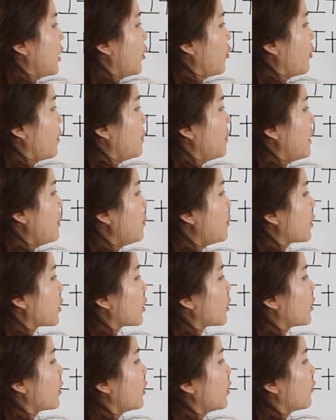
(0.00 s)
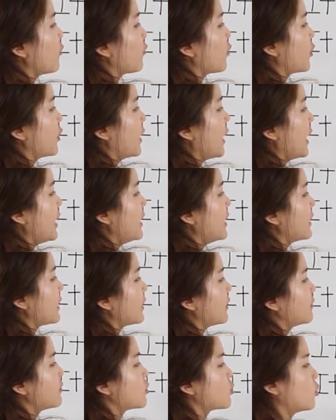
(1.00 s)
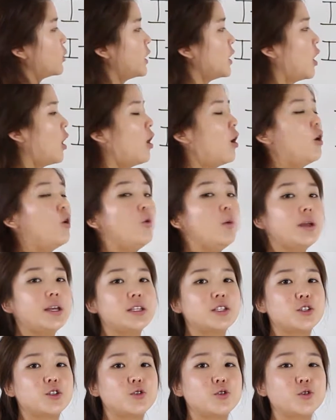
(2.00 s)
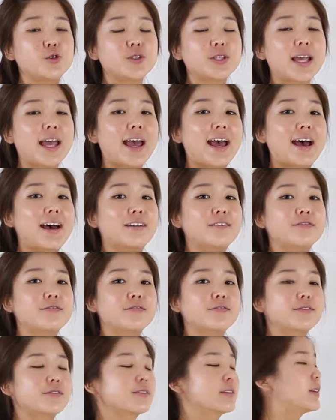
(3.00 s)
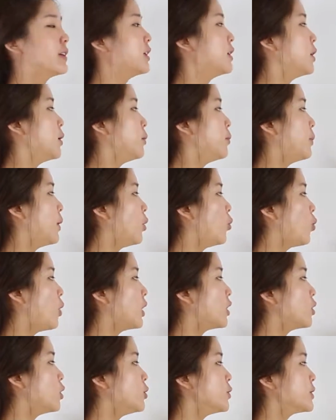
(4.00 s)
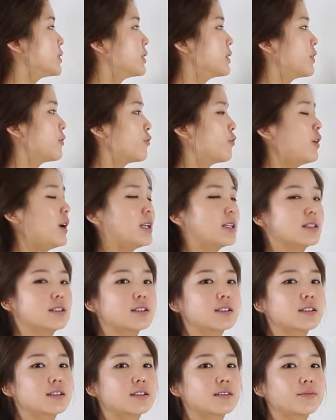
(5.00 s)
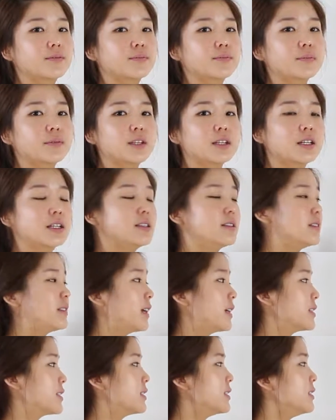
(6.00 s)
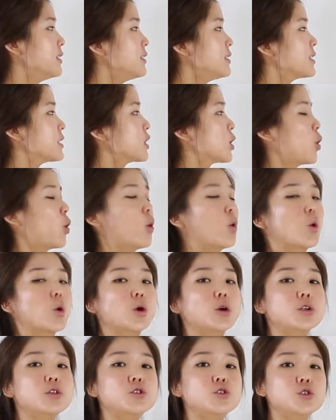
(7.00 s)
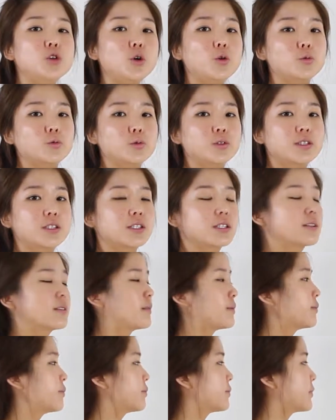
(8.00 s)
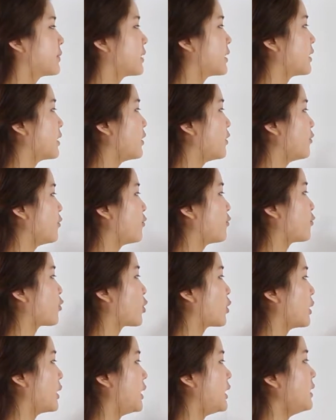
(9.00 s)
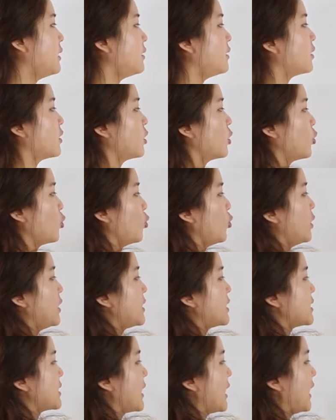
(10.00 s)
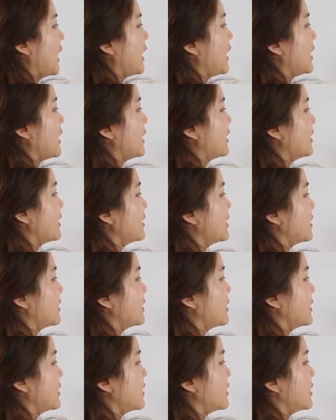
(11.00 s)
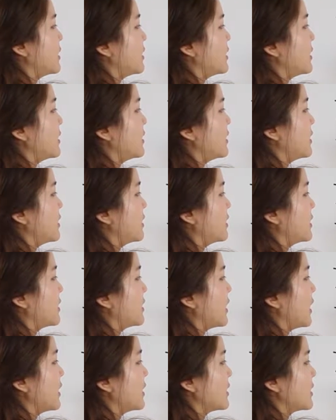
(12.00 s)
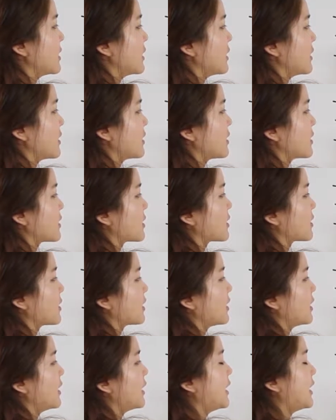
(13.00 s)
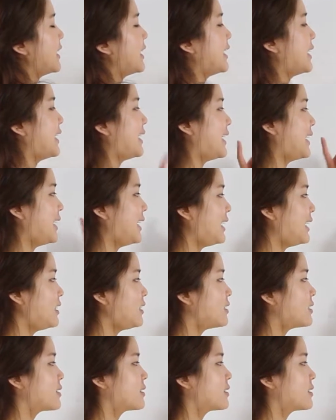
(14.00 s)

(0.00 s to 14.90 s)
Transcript: remember, for negatives, we always use have. But what goes in the front? Doesn't or don't. For it, we say doesn't. It